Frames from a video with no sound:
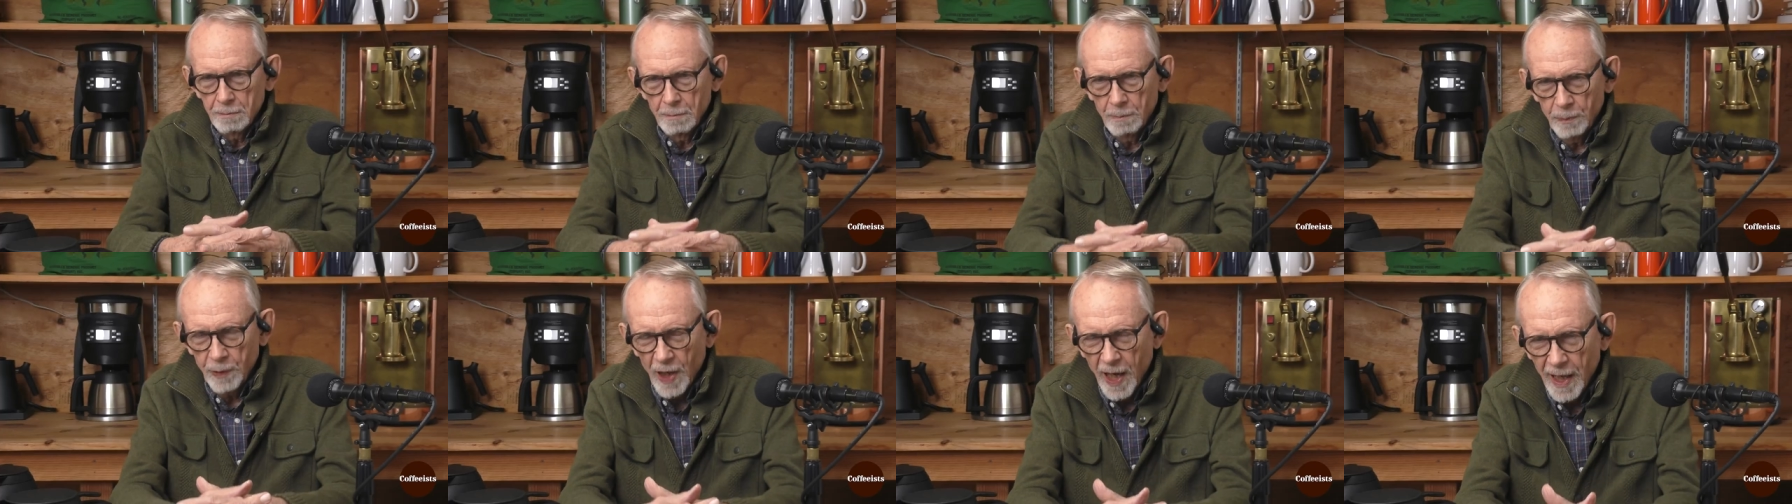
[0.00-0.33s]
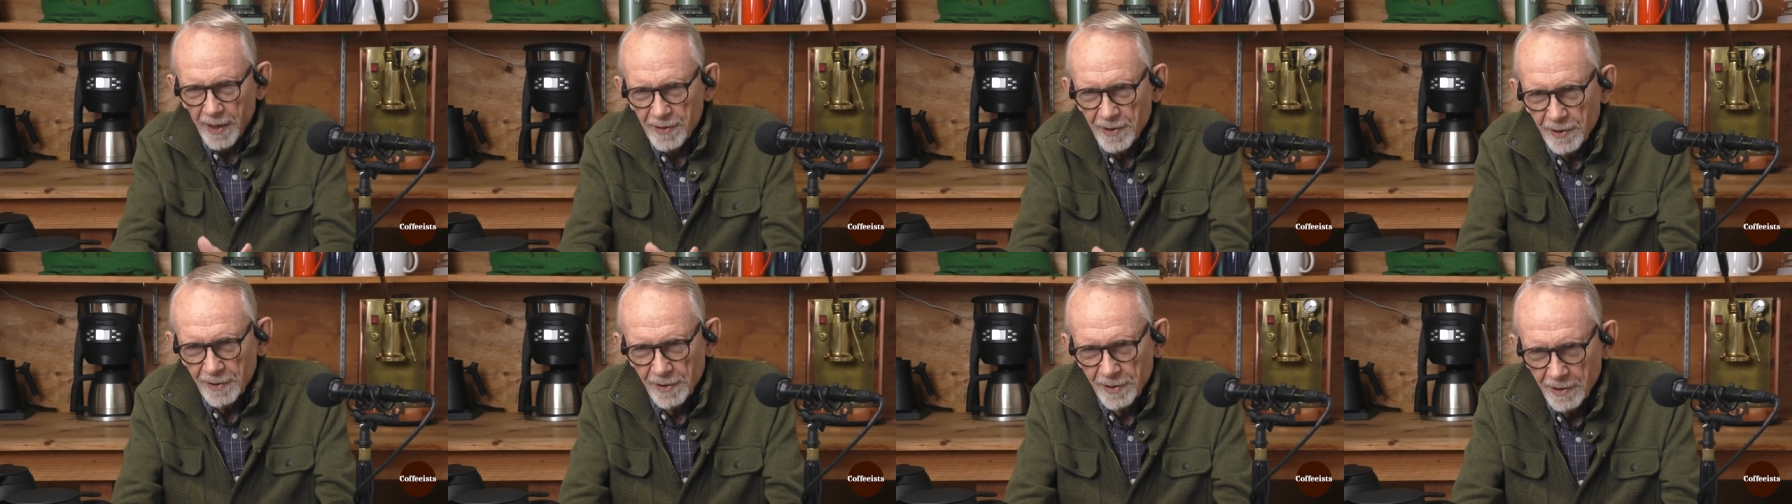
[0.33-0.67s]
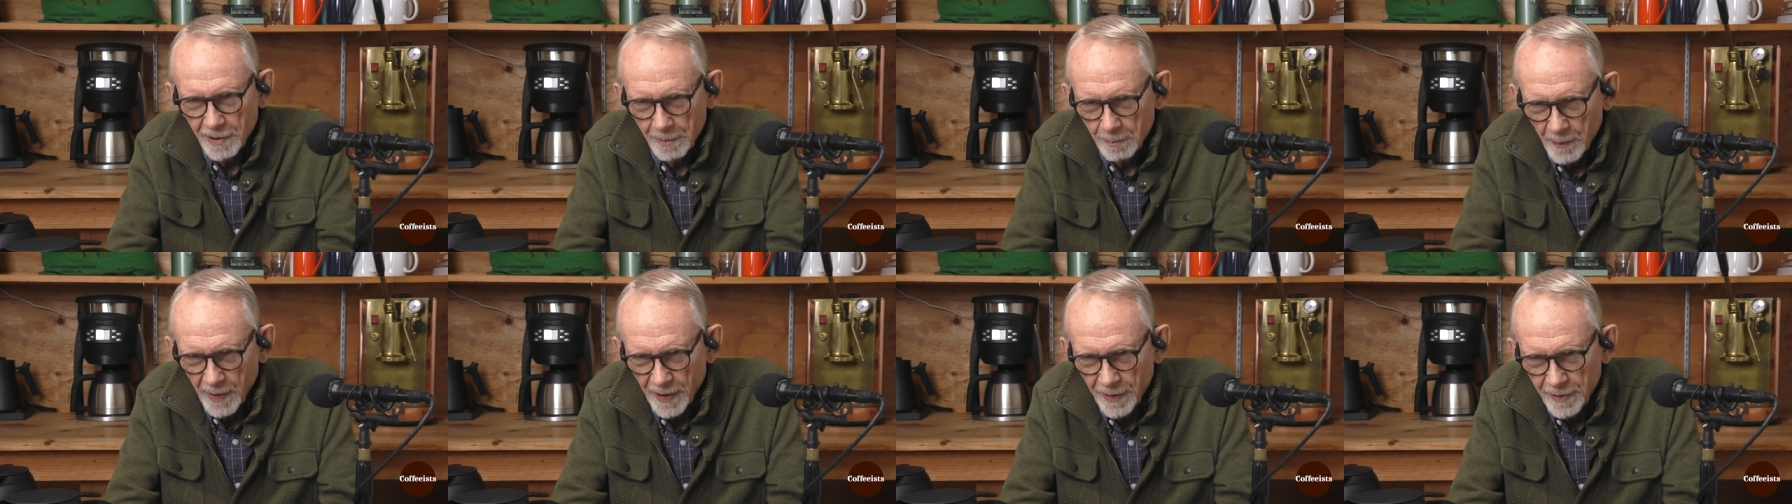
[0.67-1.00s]

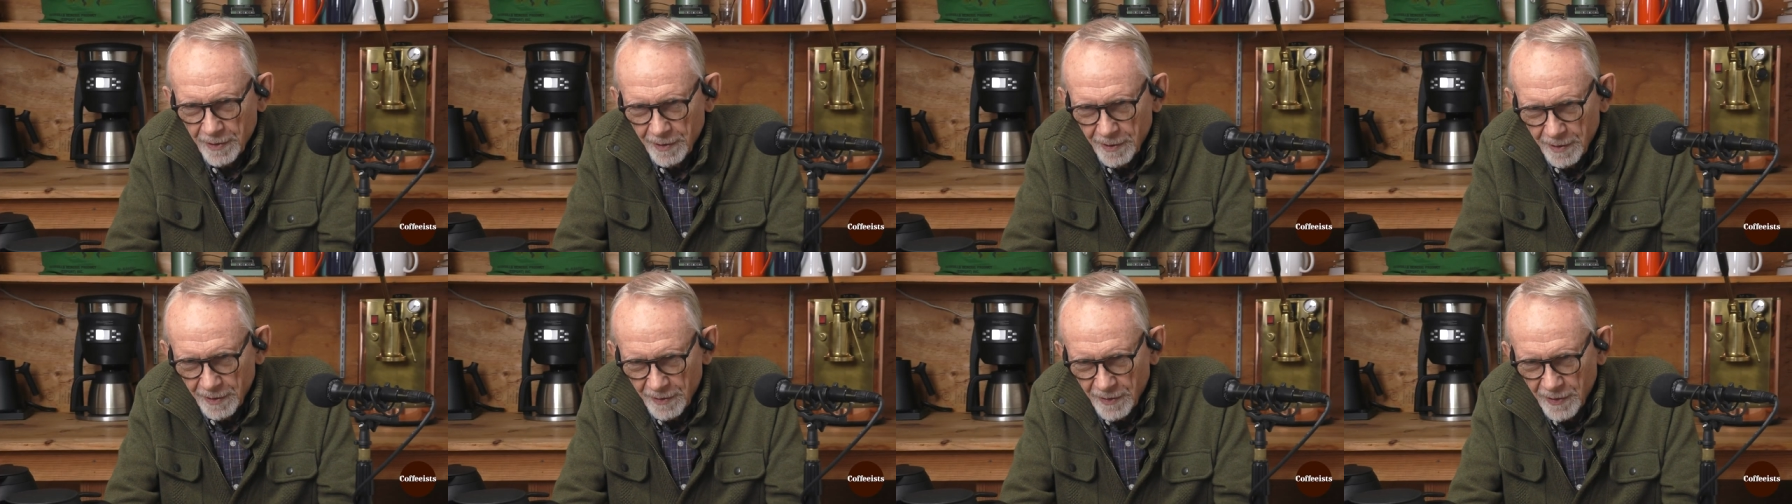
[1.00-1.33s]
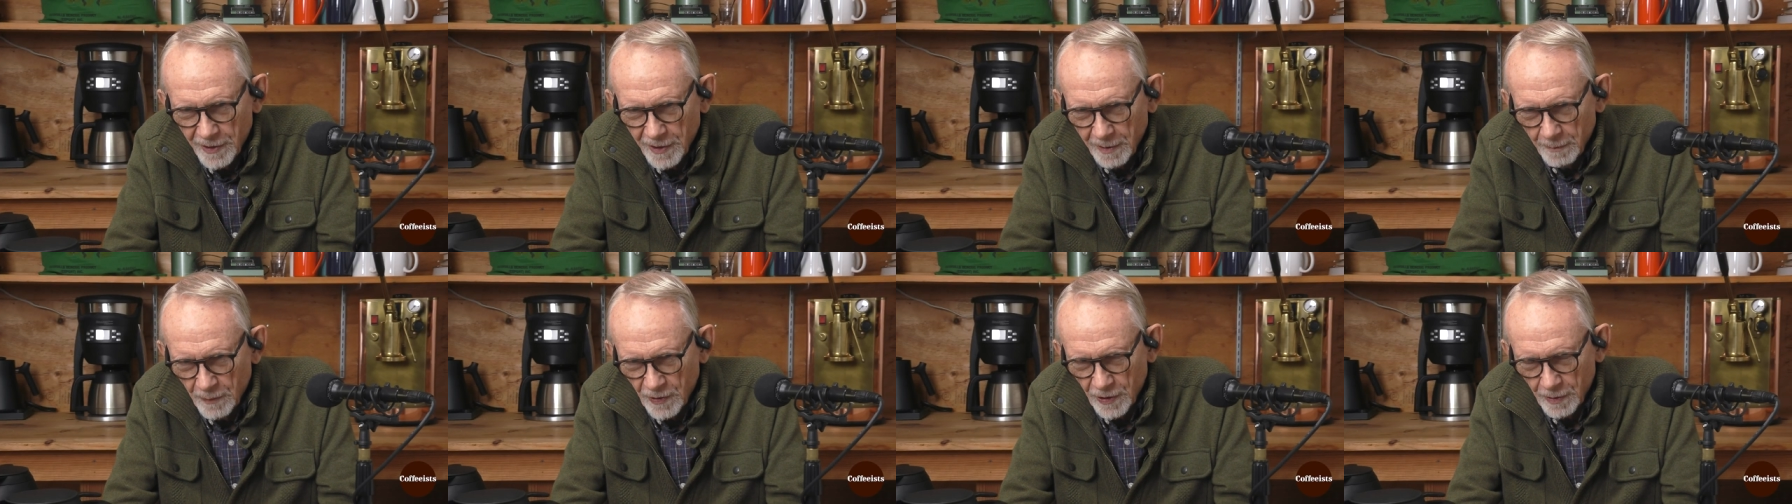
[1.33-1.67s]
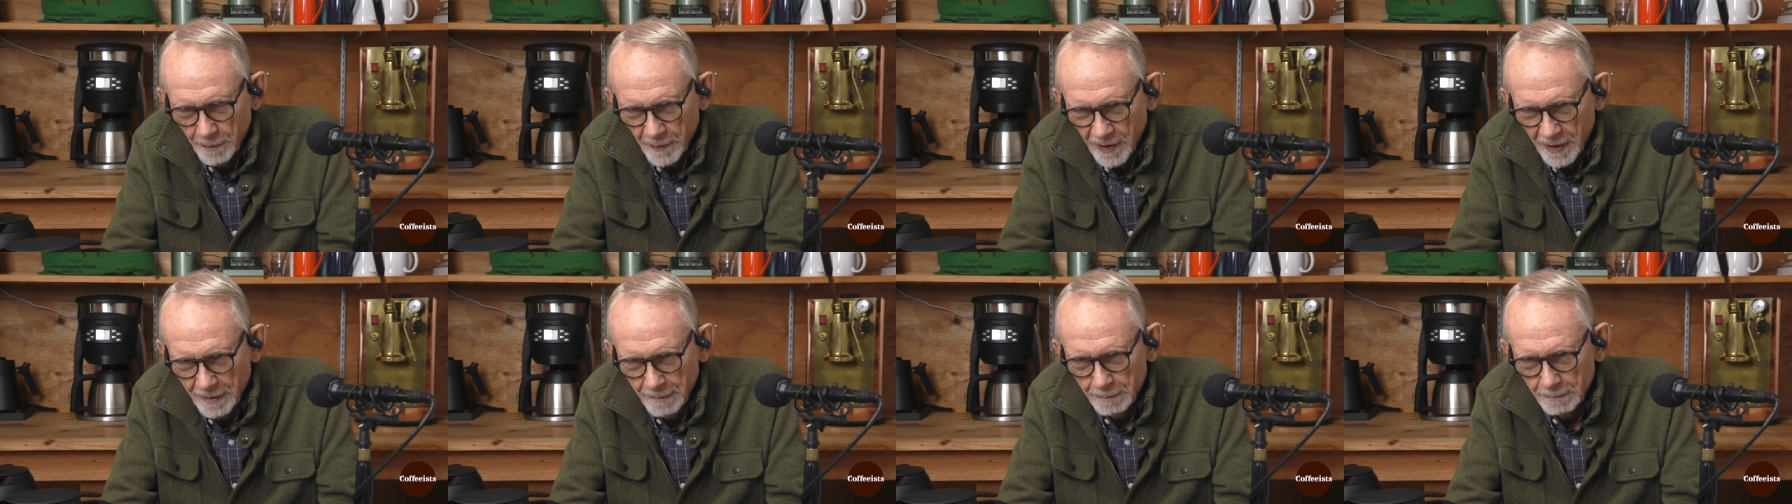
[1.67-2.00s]
processing method. It seems to
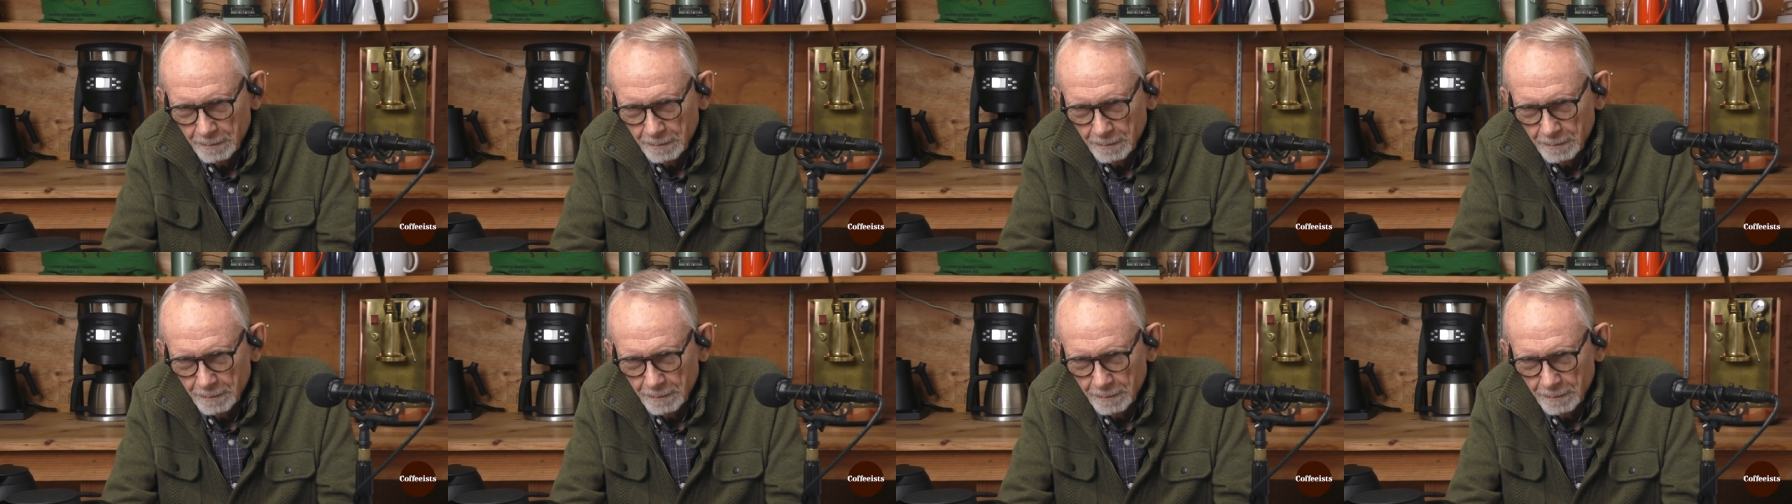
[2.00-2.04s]
me.